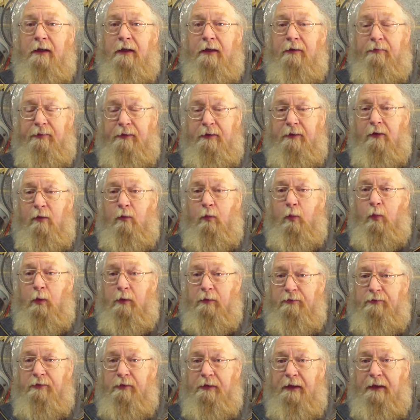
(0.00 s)
If you're not
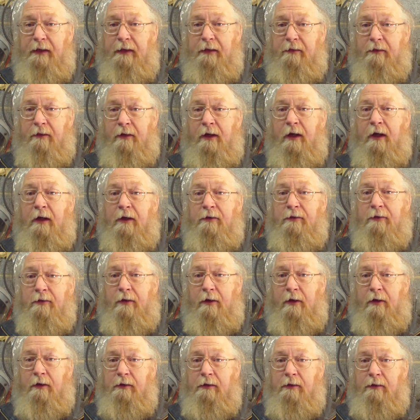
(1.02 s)
watching it,
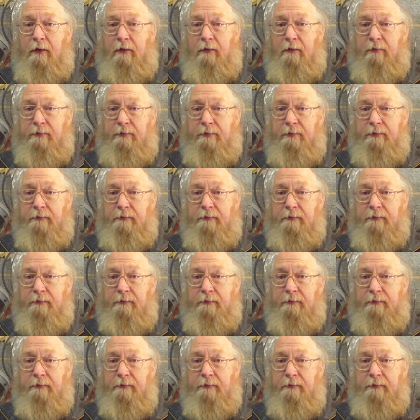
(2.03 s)
turn it off.